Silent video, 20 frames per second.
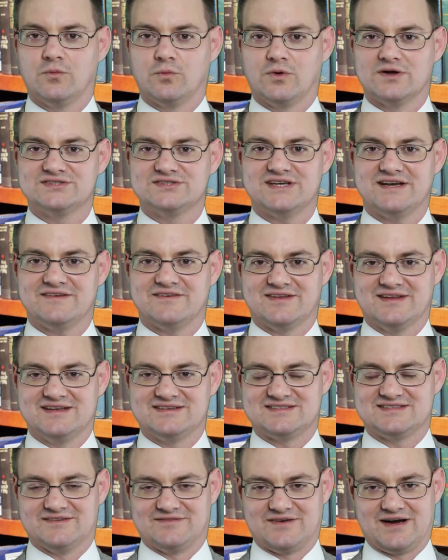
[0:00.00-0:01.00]
Once you have a
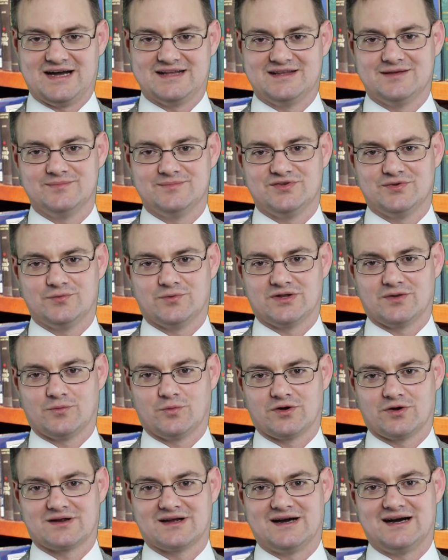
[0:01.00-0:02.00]
list of items you want to
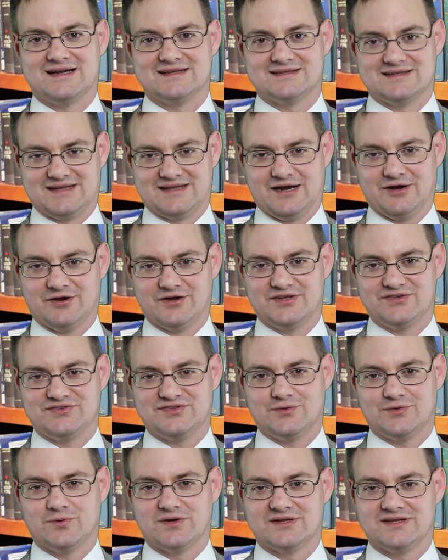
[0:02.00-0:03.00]
work on and
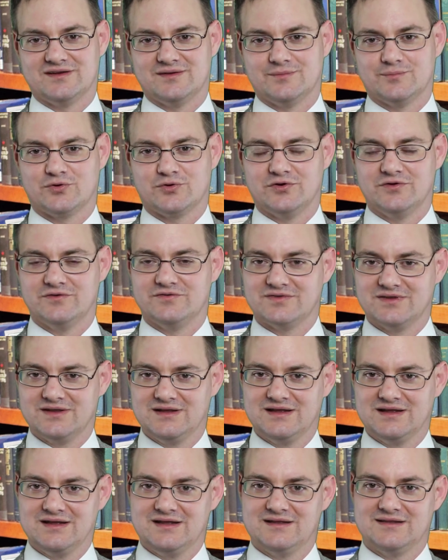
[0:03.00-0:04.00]
areas you want to improve,
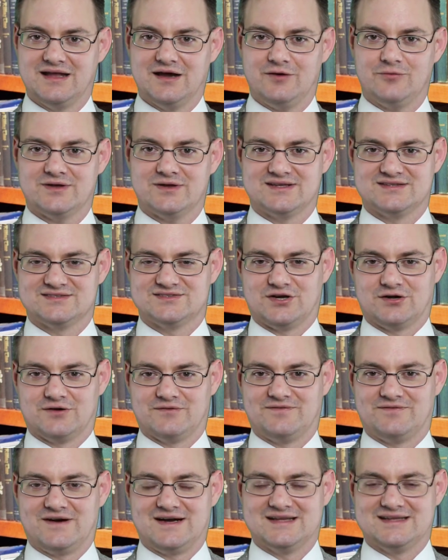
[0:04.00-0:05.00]
now we can
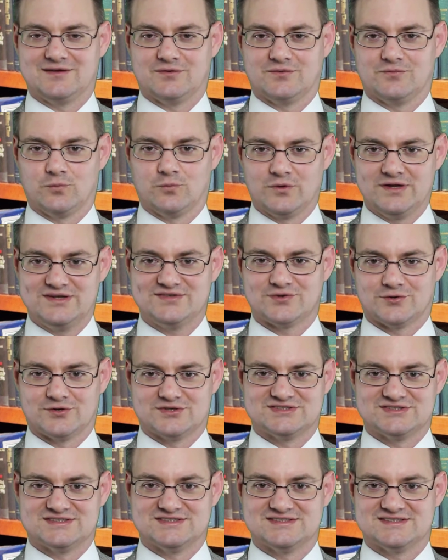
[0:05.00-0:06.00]
start finding
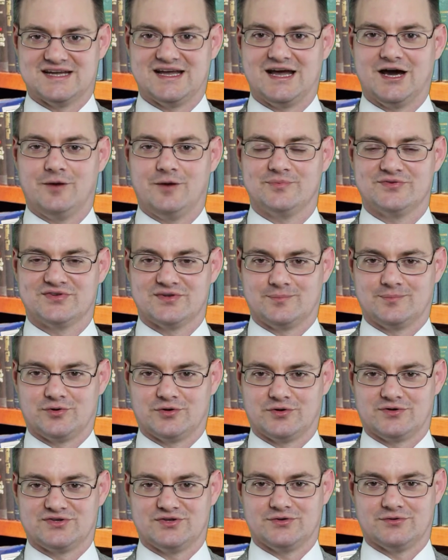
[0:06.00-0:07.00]
resources to help
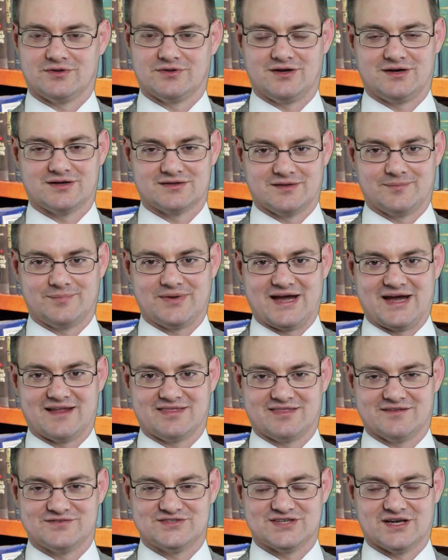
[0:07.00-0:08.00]
support you along the
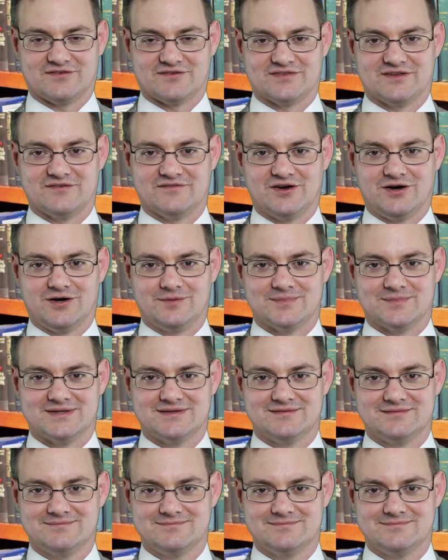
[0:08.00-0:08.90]
path of self-development.